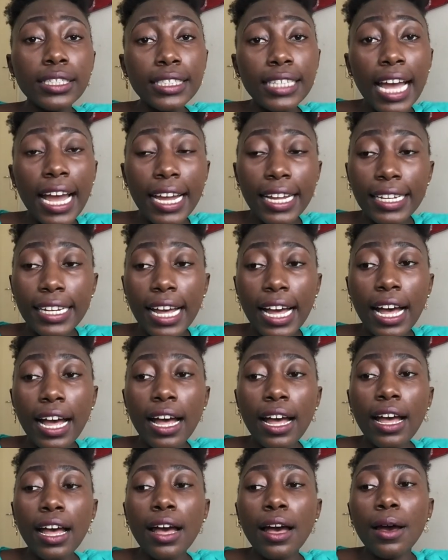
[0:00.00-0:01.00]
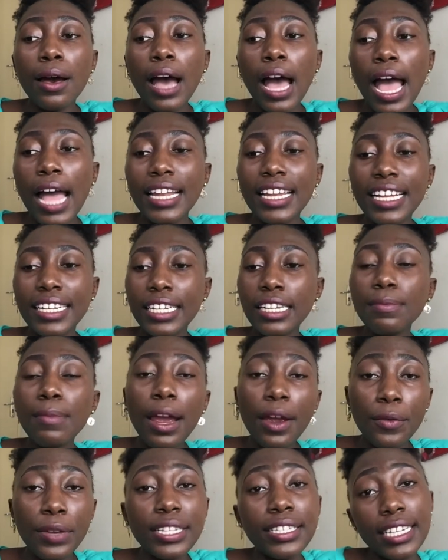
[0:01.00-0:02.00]
china and i did
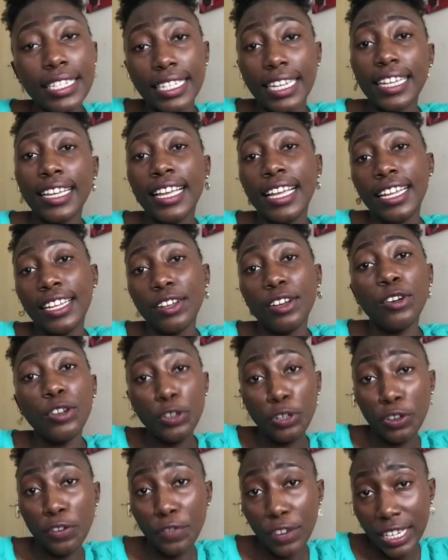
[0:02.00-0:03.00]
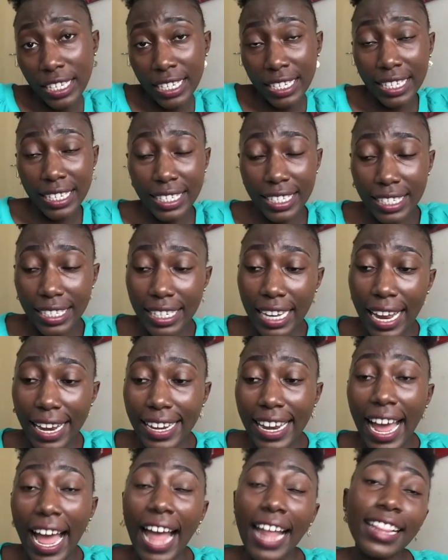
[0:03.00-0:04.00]
my research again on universities in
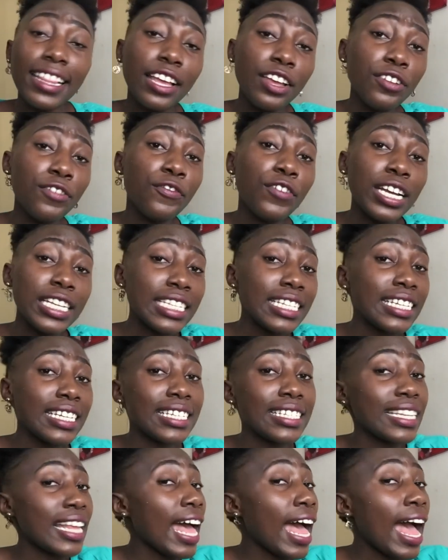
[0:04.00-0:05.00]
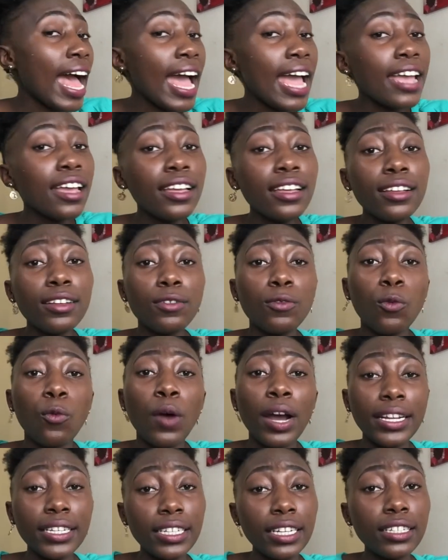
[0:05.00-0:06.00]
china and the universities i
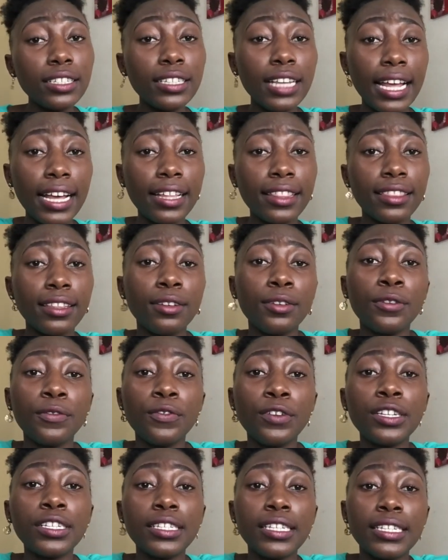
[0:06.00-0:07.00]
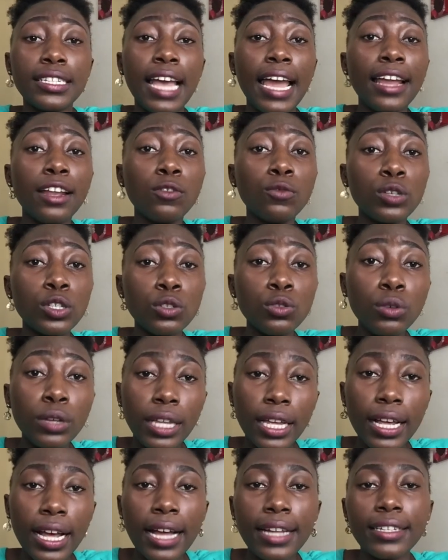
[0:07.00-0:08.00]
wanted like the universities i was
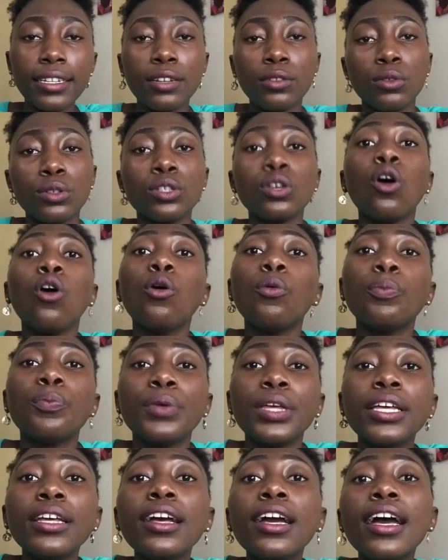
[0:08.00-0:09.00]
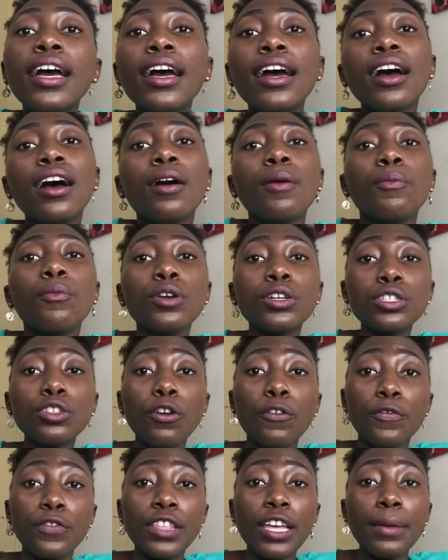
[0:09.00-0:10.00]
looking at and was hoping most
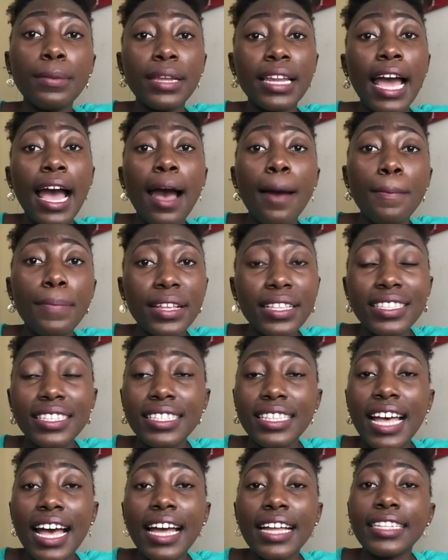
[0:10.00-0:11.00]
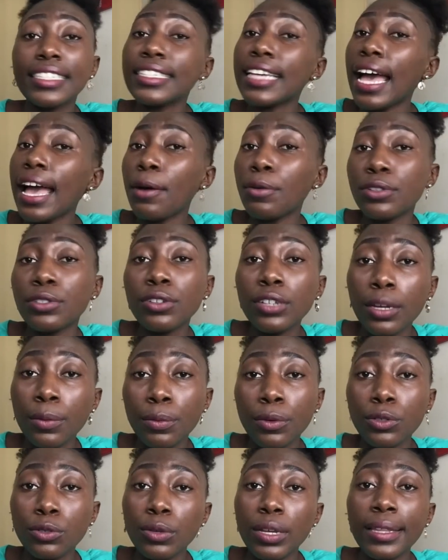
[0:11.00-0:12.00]
of them it happens that i was not
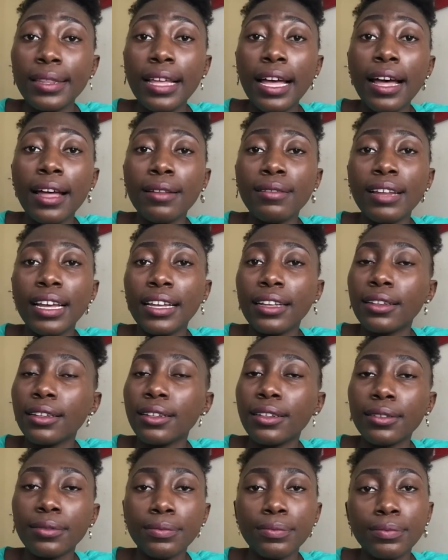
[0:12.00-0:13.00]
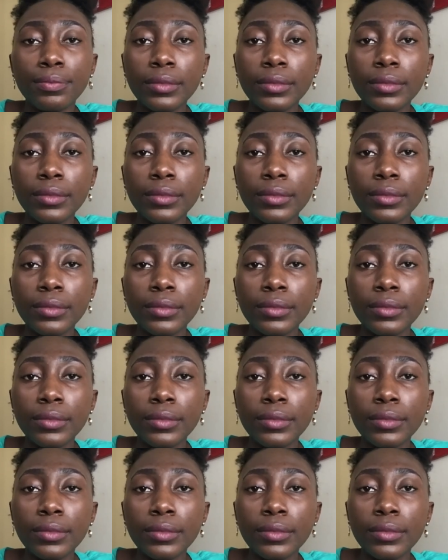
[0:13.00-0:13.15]
able to either like